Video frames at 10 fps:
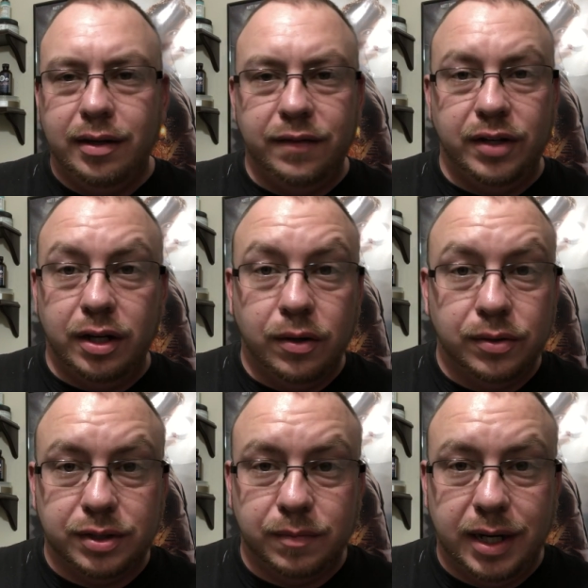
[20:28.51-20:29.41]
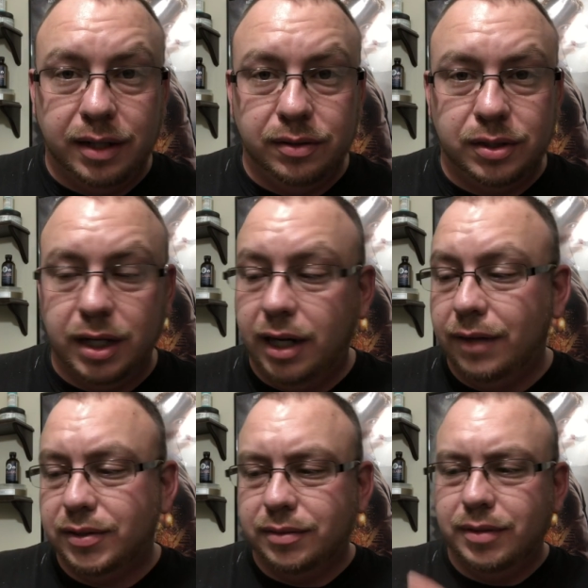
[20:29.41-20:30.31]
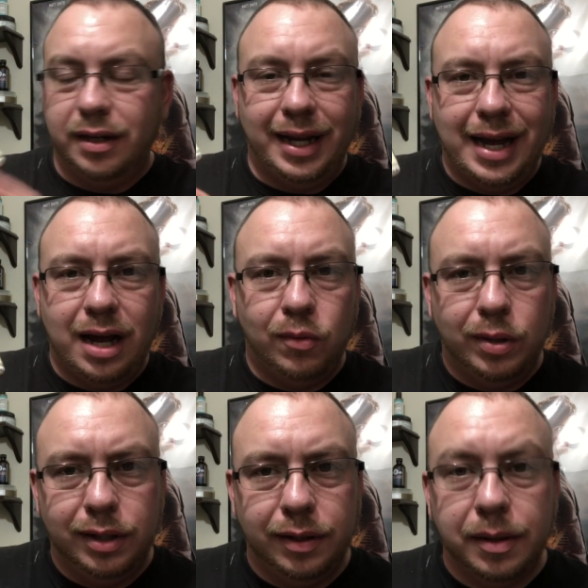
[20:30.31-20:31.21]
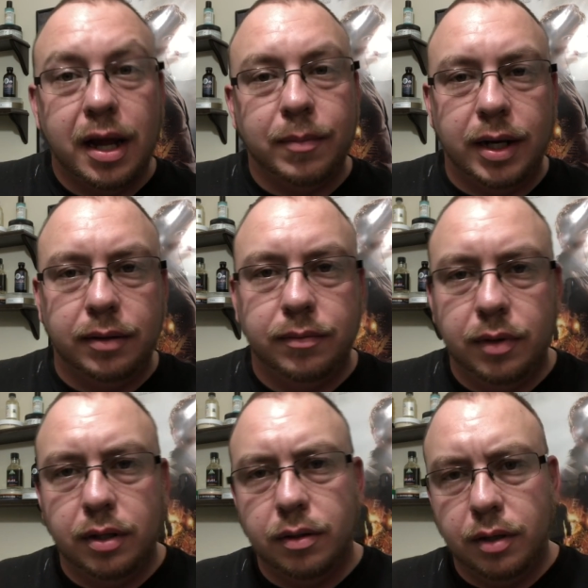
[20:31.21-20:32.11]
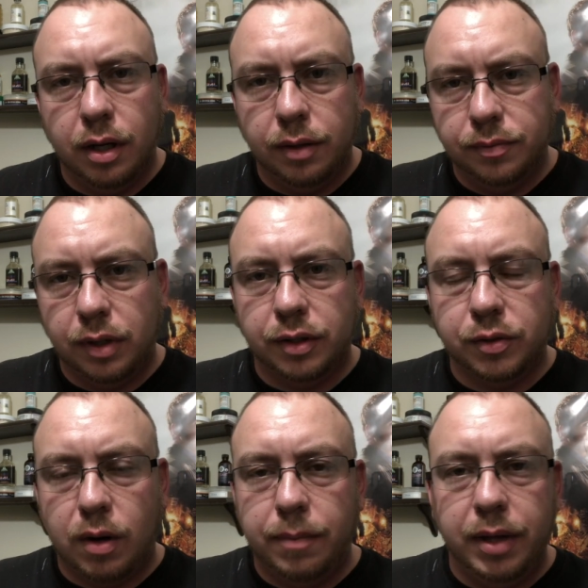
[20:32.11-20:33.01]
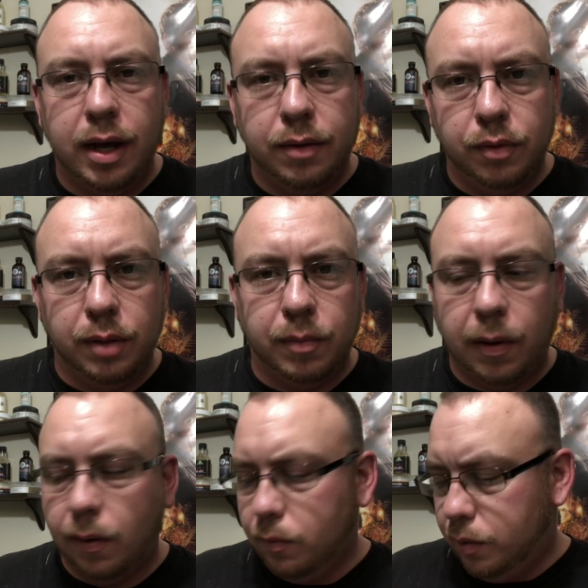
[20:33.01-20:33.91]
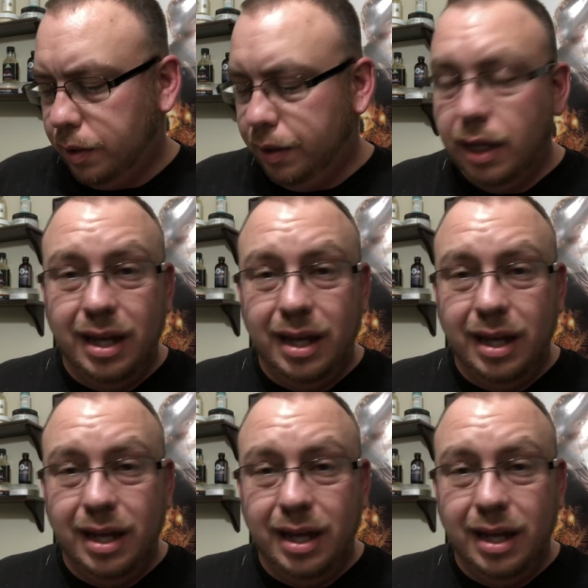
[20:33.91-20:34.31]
If you know somebody who shaves and they got one, hey man, I'll swap you out. We can borrow one.